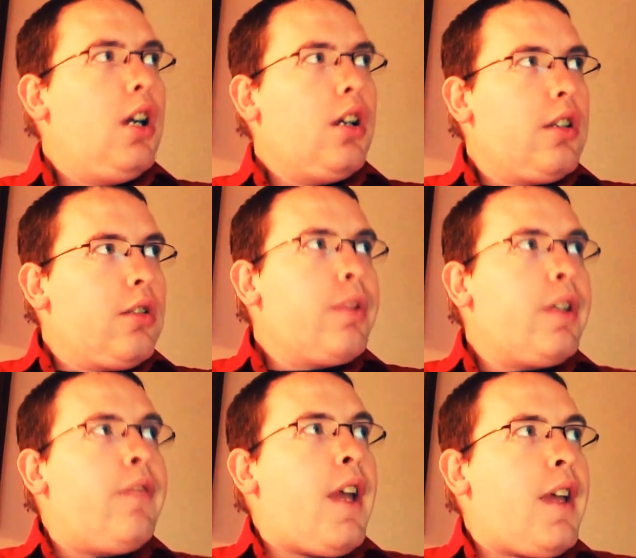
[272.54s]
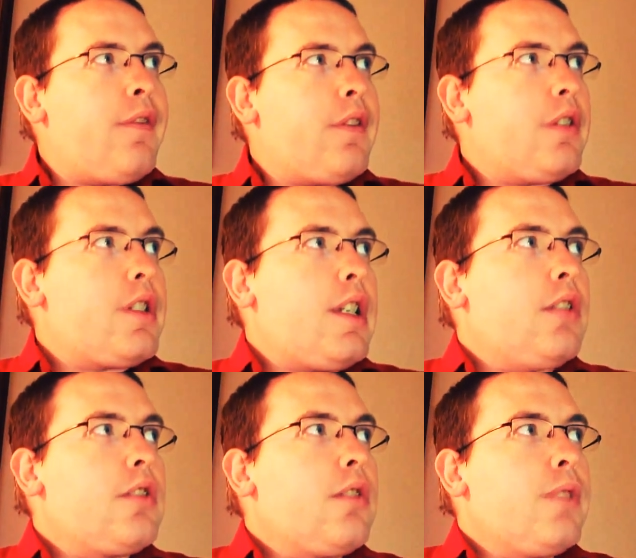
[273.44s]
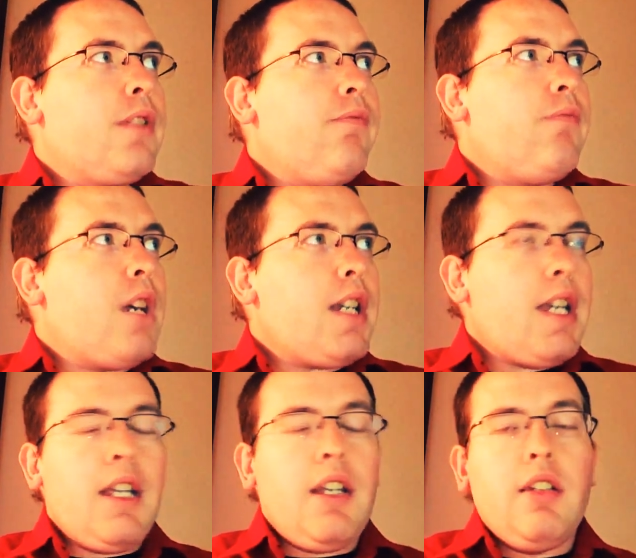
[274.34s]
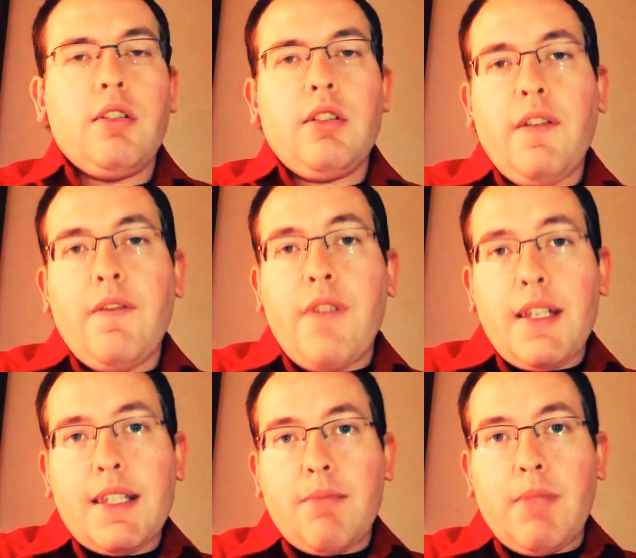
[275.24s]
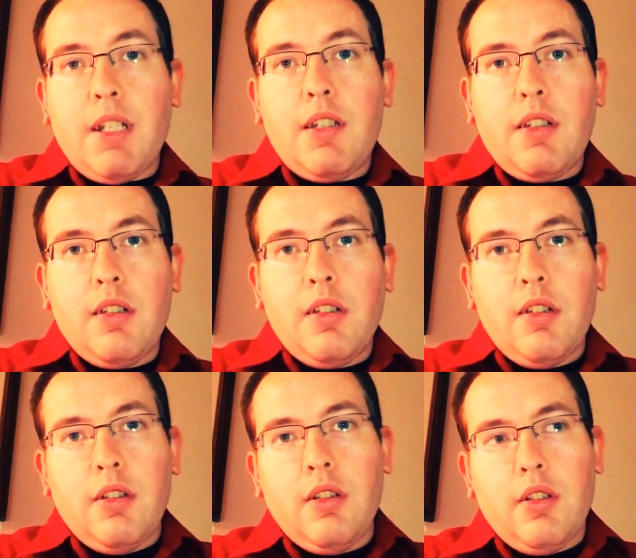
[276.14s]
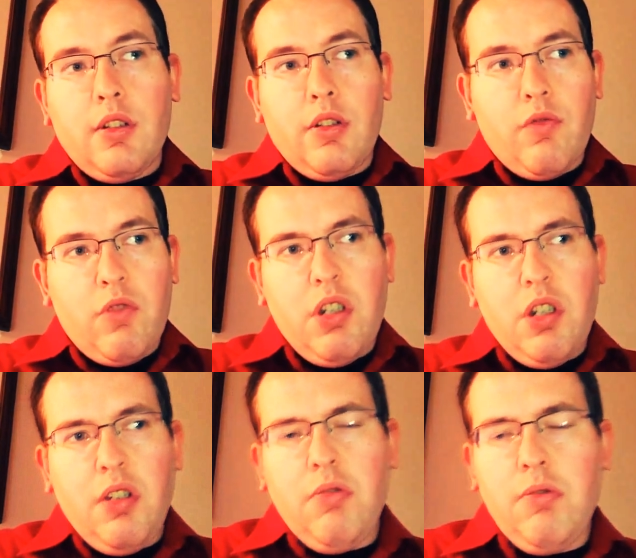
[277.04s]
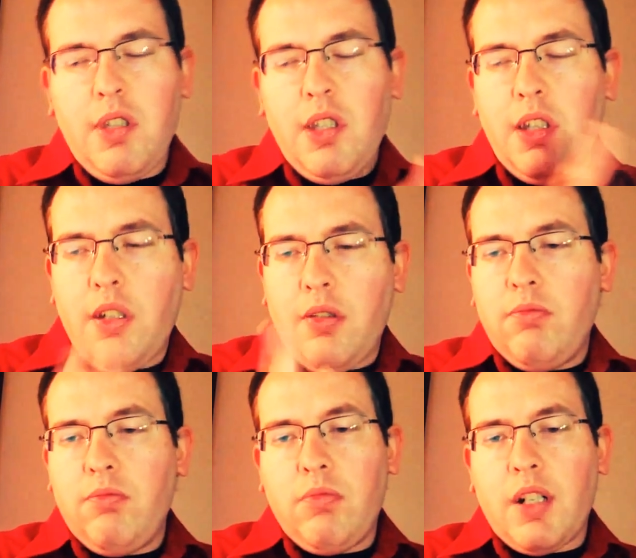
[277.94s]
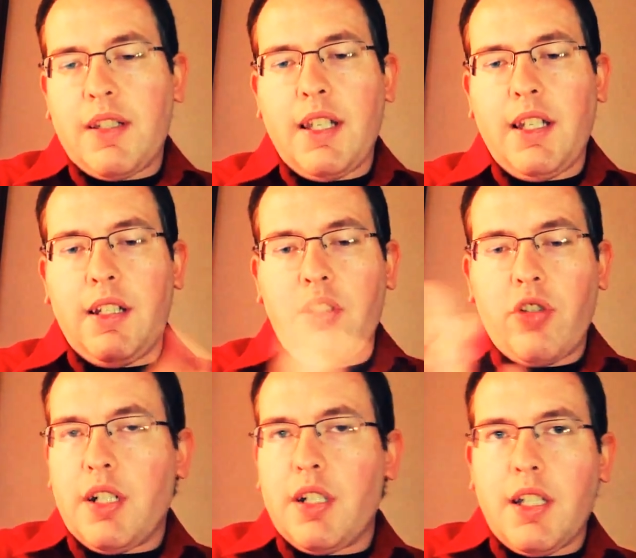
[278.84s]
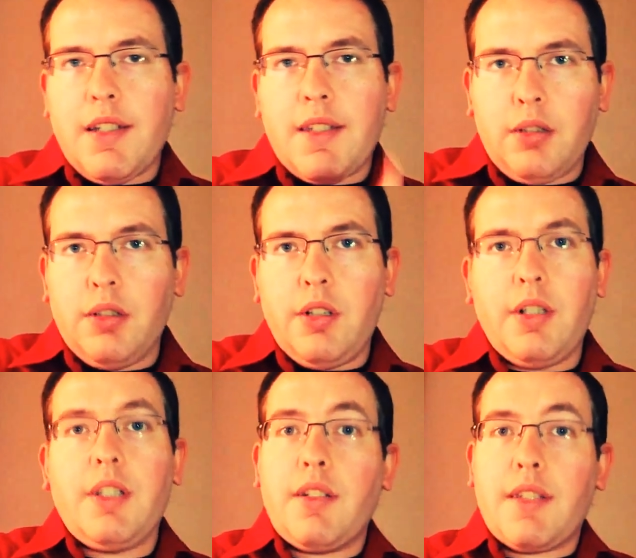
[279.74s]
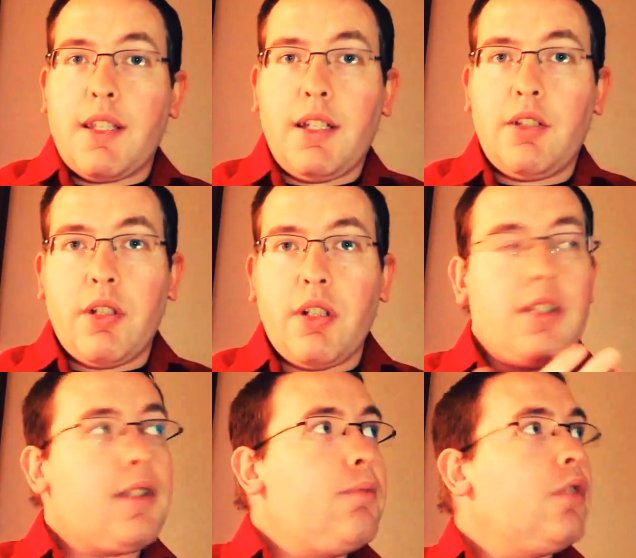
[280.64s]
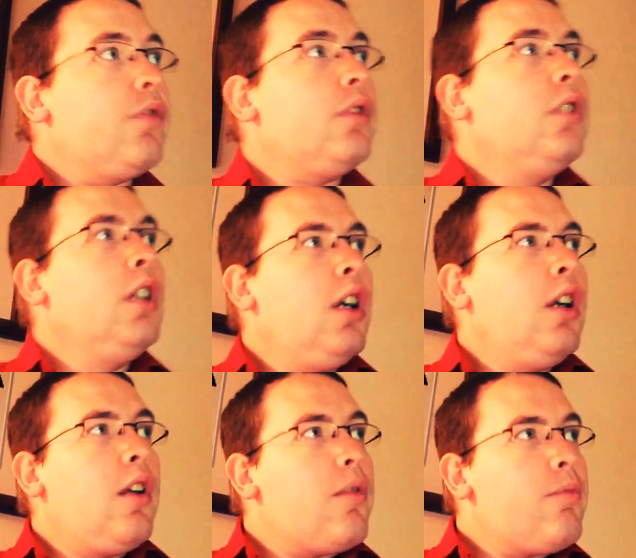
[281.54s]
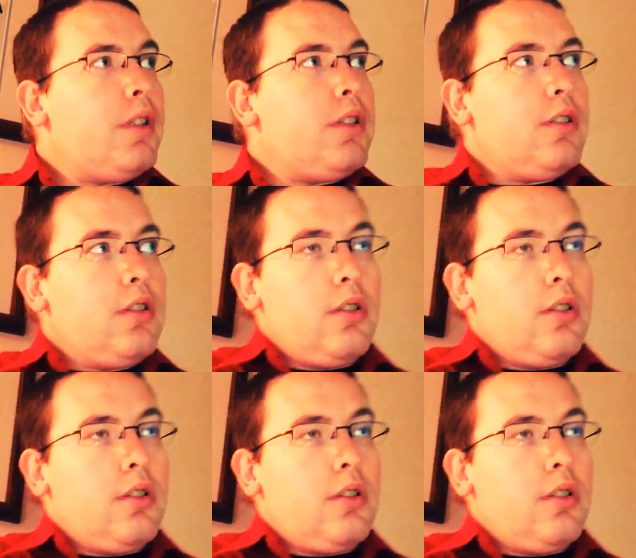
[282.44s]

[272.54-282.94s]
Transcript: a little bit of effort and a little bit of money, investment, to do, you know, not saying that Trinity is ugly or anything, because I think Trinity is beautiful, but